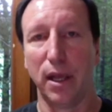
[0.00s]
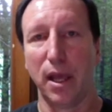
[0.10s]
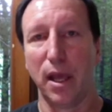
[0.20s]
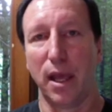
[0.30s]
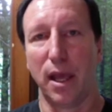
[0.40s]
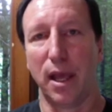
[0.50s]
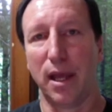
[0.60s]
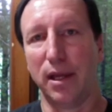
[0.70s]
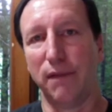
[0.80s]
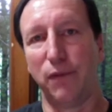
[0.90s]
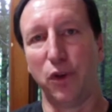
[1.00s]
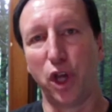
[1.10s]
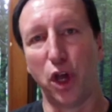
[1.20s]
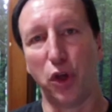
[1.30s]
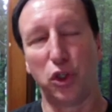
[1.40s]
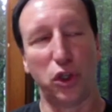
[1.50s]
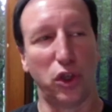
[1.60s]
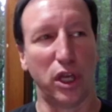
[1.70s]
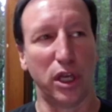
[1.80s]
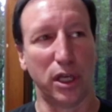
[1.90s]
And if you go to
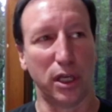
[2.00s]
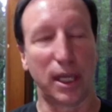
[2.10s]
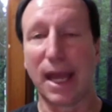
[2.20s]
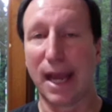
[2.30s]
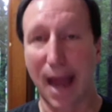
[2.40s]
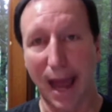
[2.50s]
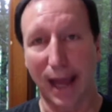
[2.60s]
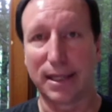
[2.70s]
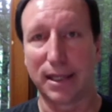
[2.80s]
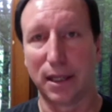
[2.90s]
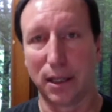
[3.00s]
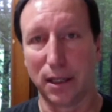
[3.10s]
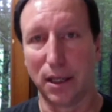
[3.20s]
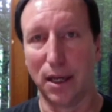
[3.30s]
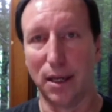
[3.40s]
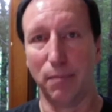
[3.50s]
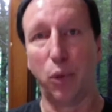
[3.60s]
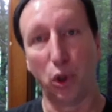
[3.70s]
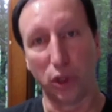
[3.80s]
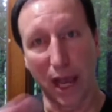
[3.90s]
the Connect
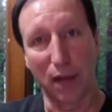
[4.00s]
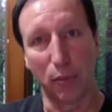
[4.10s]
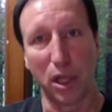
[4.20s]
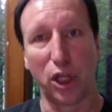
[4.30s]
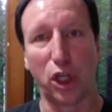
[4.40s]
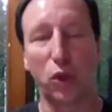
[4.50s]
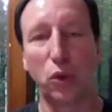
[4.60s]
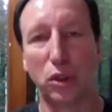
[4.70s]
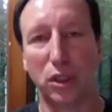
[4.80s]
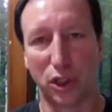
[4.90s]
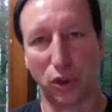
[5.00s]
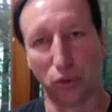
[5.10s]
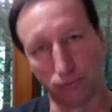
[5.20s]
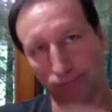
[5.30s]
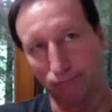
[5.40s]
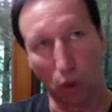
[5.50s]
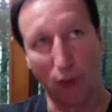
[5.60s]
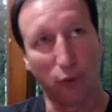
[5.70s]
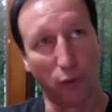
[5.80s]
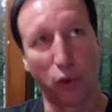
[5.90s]
pull-down menu, so
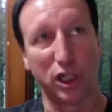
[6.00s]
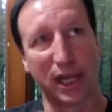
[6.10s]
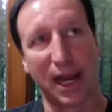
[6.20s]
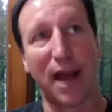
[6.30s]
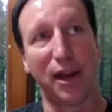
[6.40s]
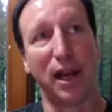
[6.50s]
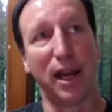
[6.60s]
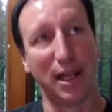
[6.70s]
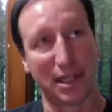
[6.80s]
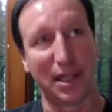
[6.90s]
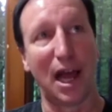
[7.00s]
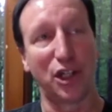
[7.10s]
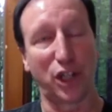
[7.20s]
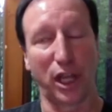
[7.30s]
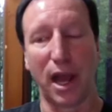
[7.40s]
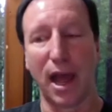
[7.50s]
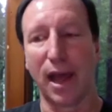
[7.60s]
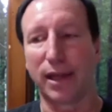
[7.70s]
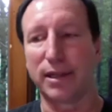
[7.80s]
2414now.net/connect,